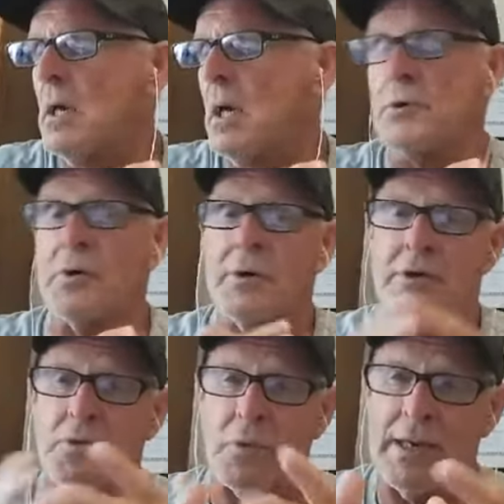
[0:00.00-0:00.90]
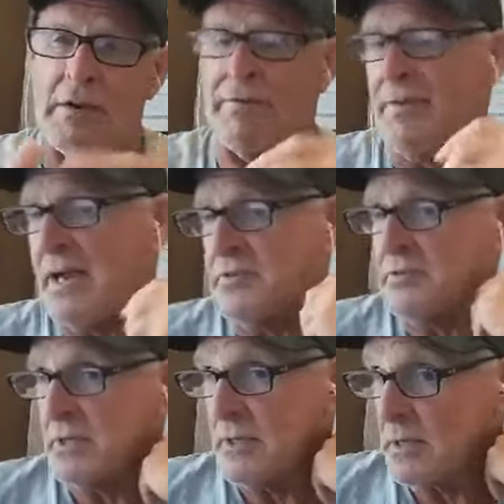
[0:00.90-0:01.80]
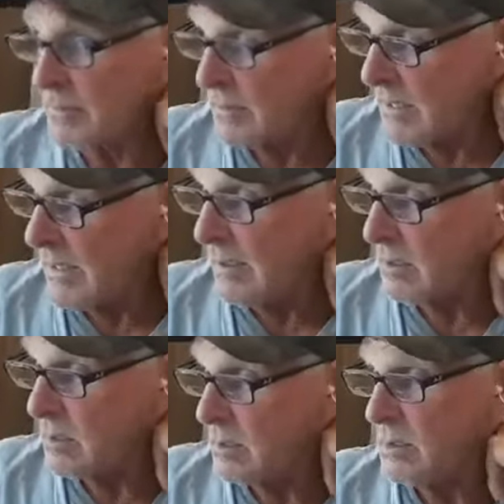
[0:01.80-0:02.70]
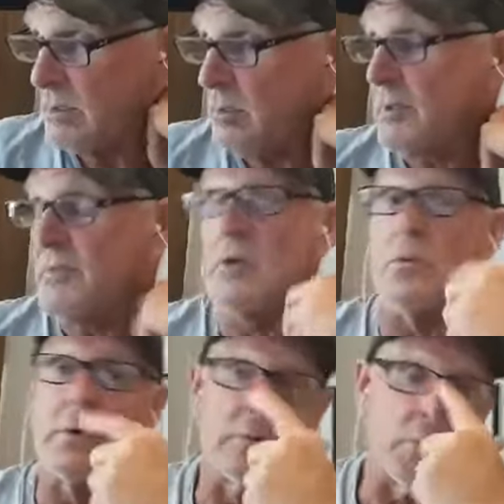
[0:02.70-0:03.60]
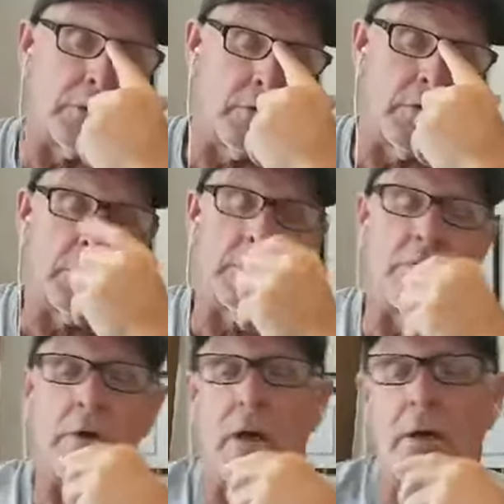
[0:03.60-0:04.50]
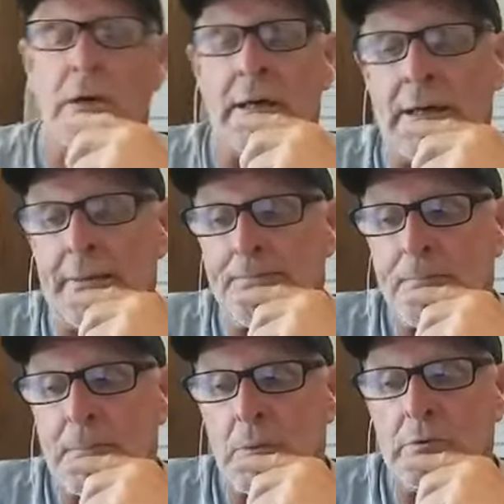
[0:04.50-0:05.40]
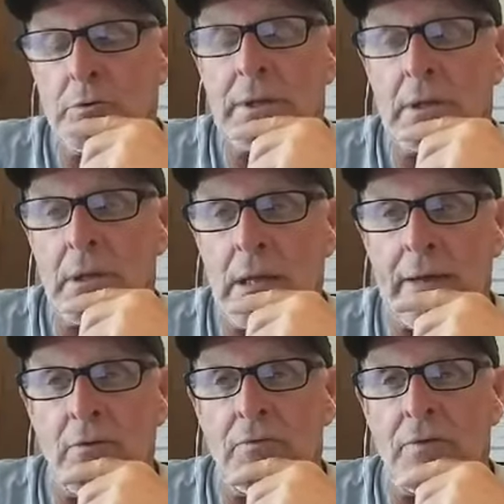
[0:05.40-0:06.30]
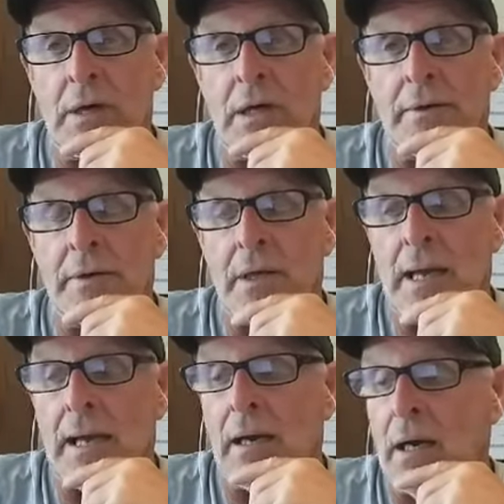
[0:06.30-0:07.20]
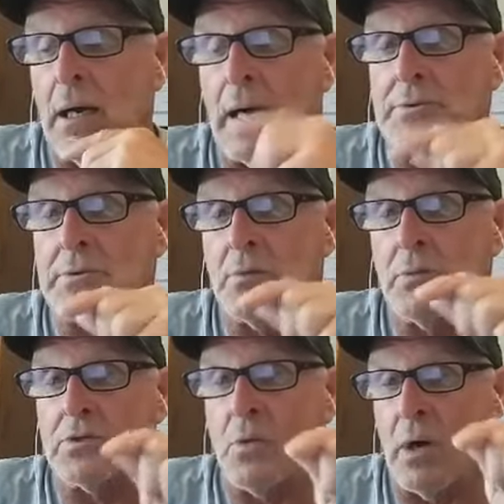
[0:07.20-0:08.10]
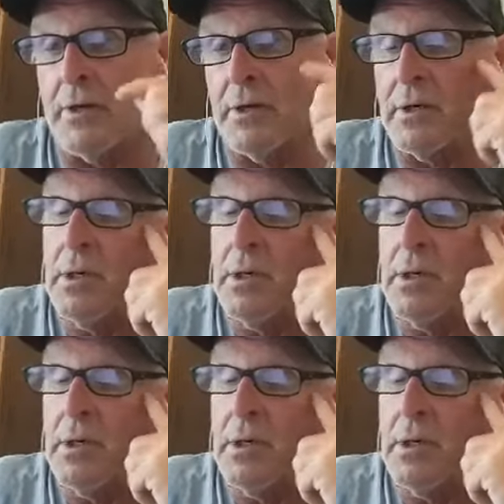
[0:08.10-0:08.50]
during our 20-hour fasting, Emily and I are, the only thing we're drinking a lot of hydrogen-rich water